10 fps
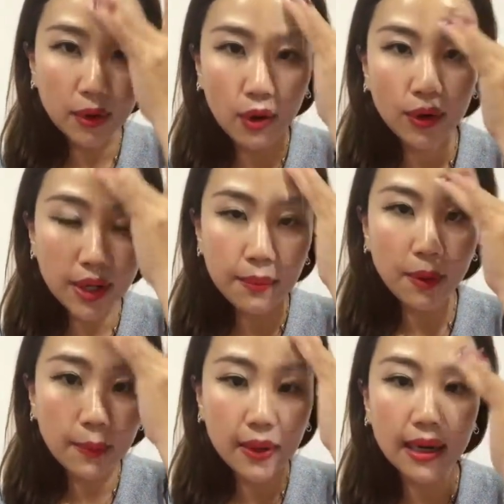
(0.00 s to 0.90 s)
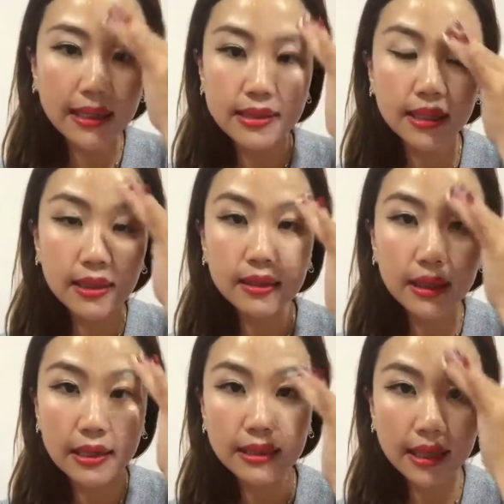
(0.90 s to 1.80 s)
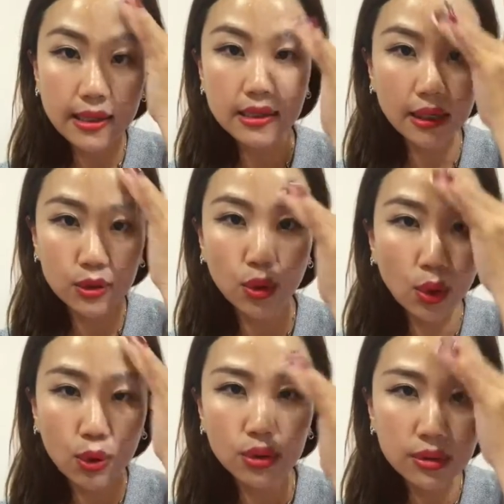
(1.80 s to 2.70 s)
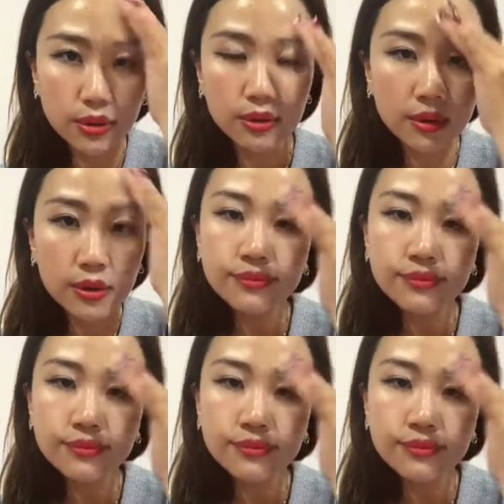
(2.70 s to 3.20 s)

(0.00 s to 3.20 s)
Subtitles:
or improper cleansing. There are days I don't...